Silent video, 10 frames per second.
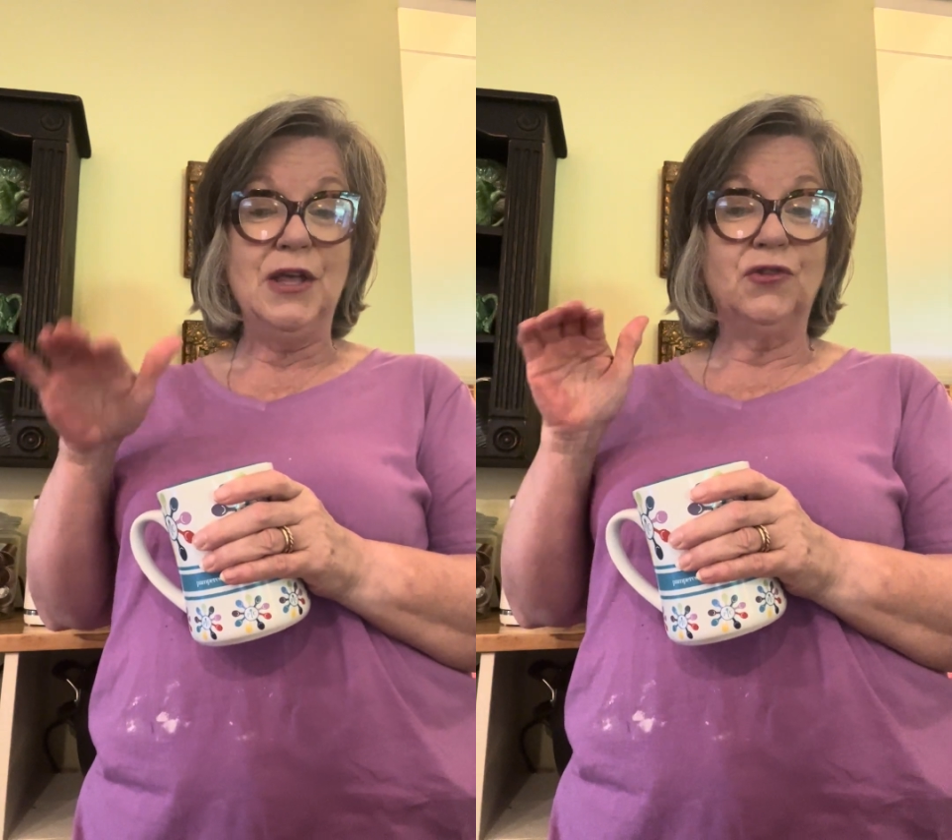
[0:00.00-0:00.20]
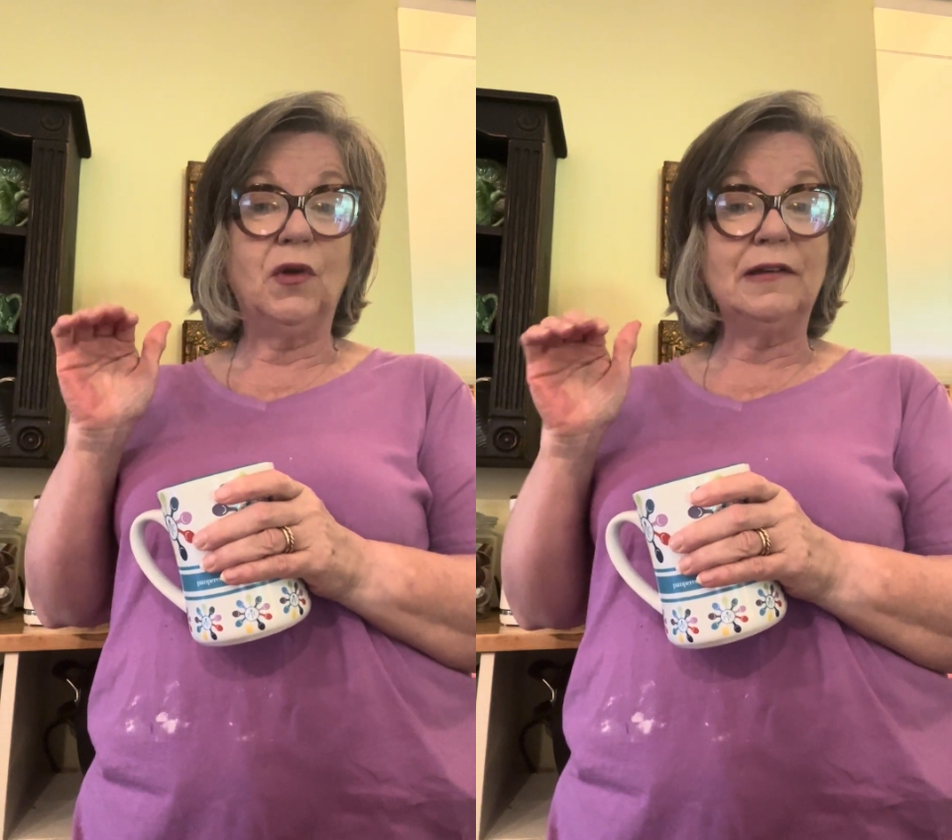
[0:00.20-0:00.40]

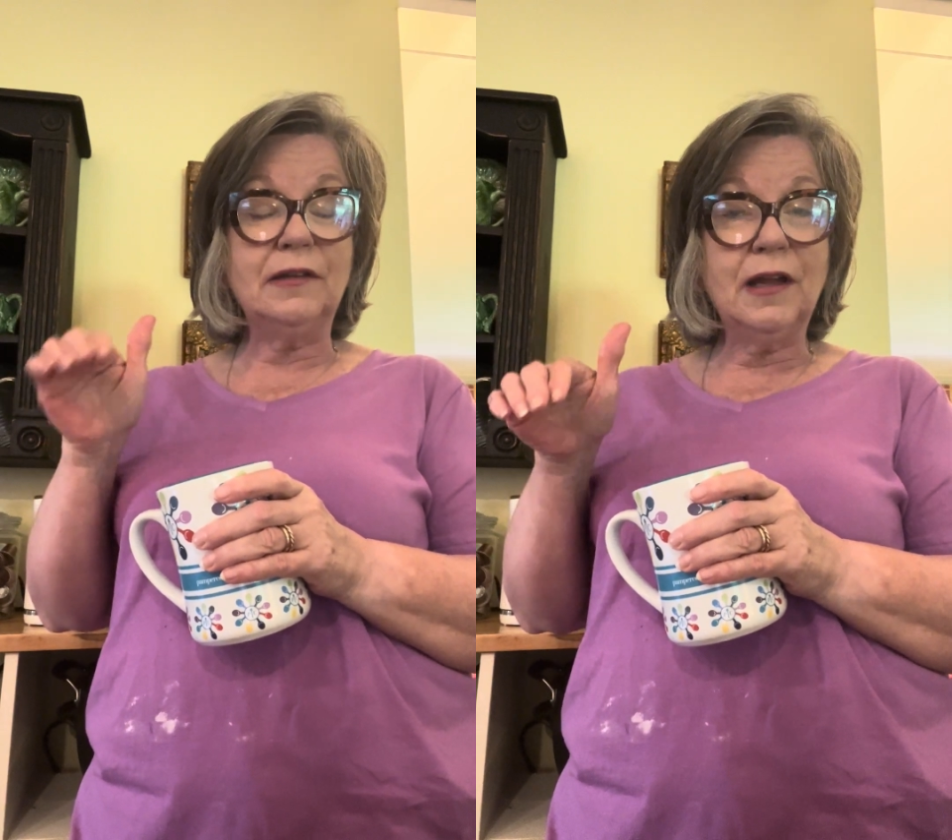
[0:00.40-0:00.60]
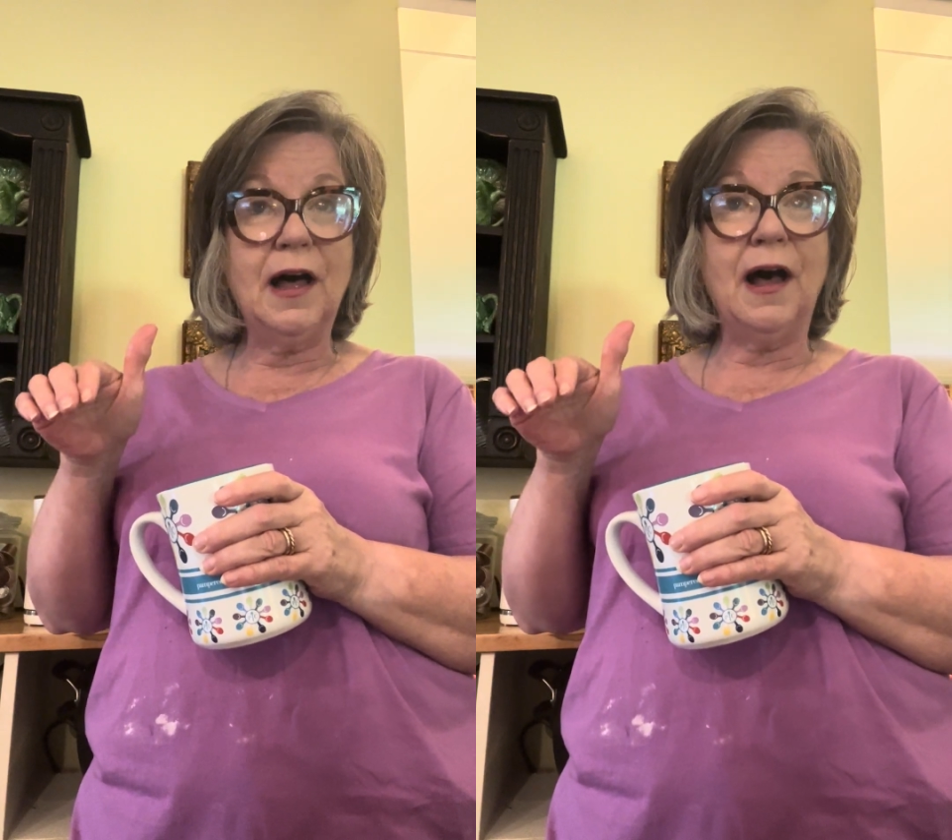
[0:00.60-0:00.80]
So I
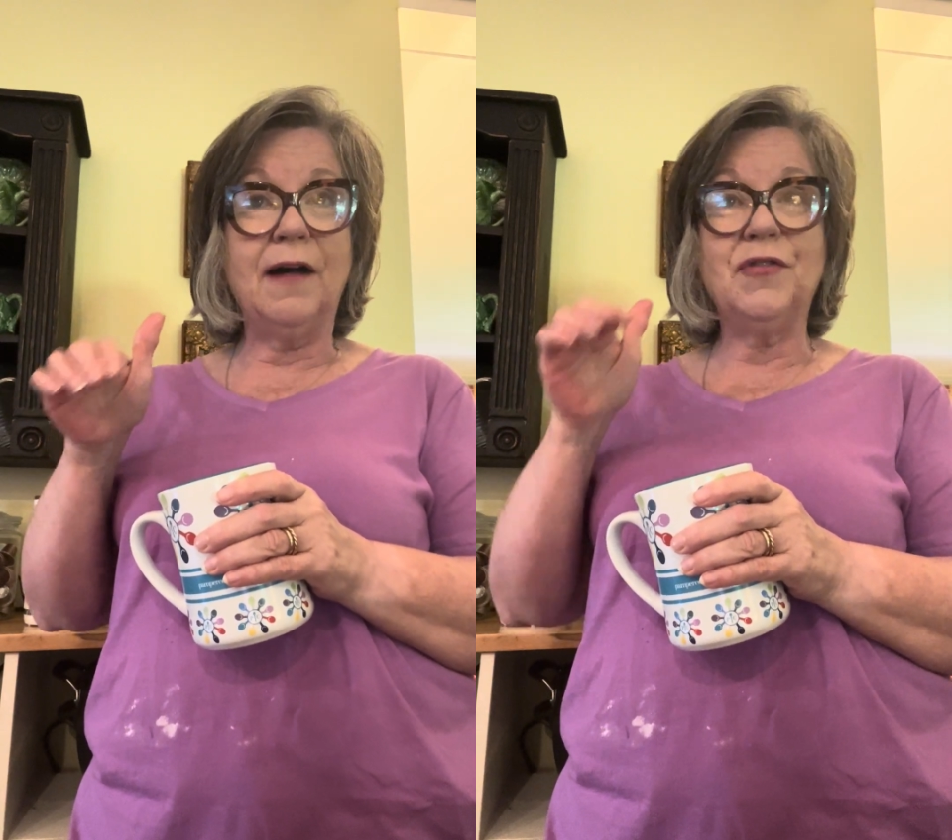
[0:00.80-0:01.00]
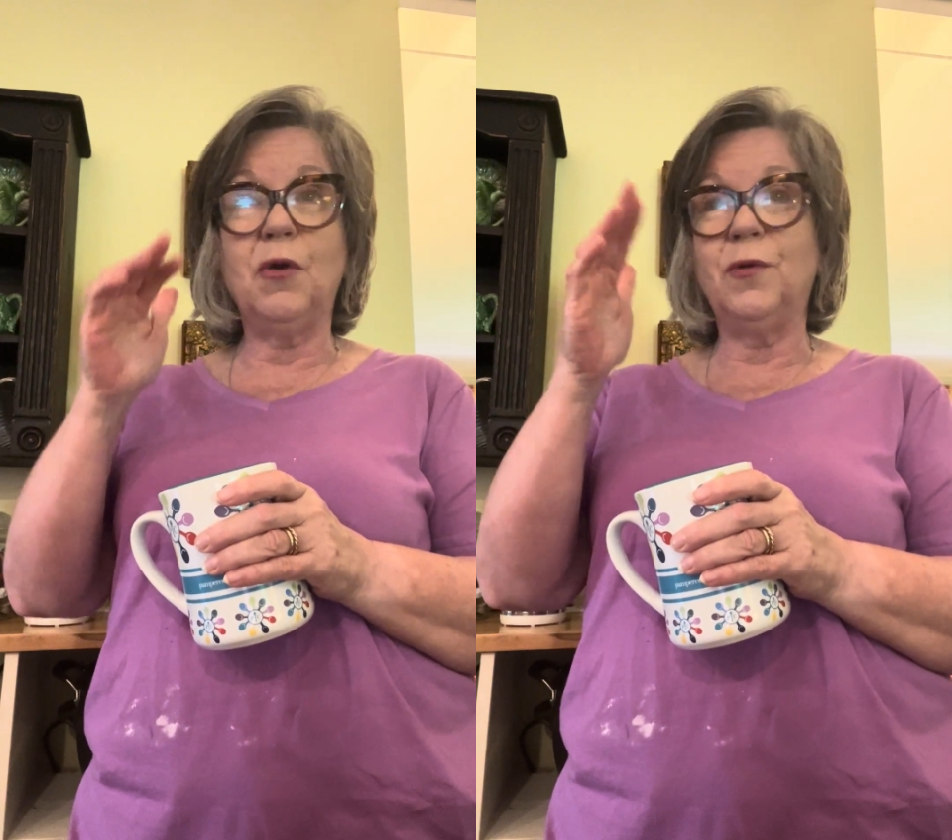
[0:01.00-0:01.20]

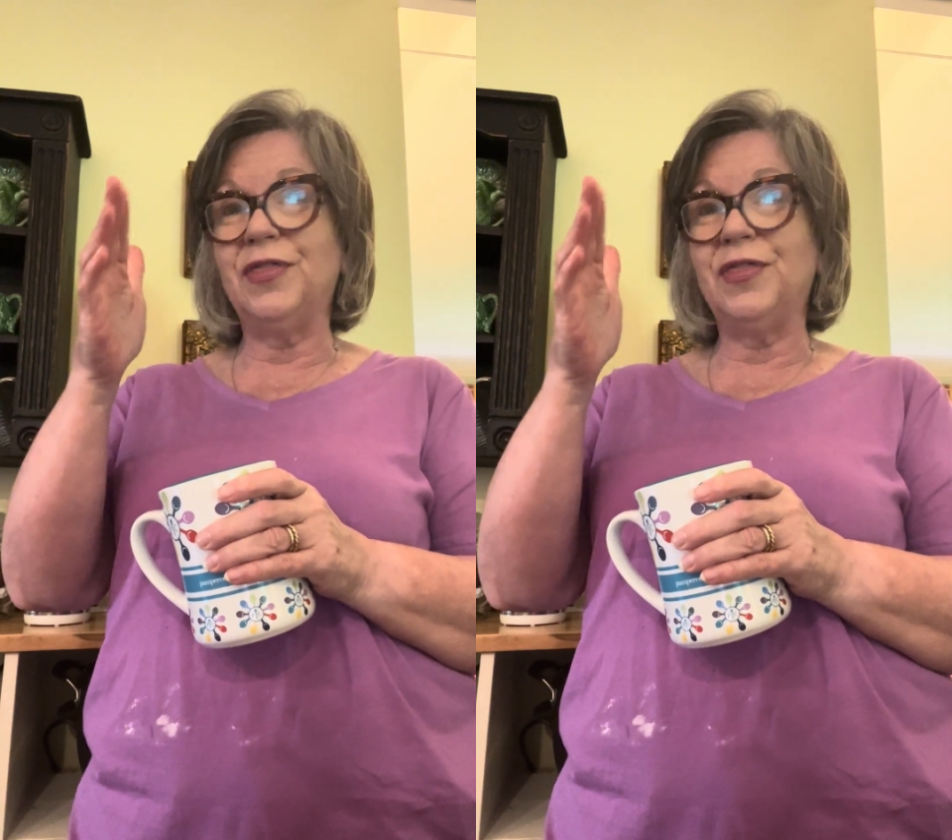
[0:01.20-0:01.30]
love that with